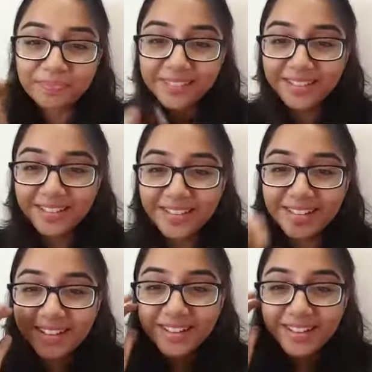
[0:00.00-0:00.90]

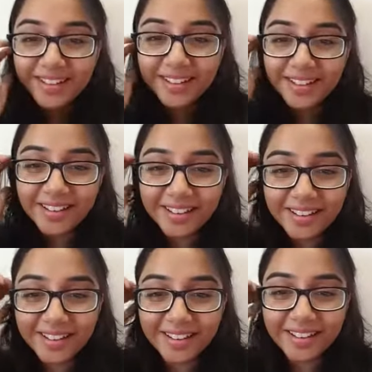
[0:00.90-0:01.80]

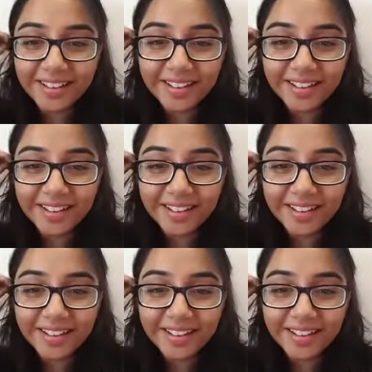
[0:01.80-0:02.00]
(silence)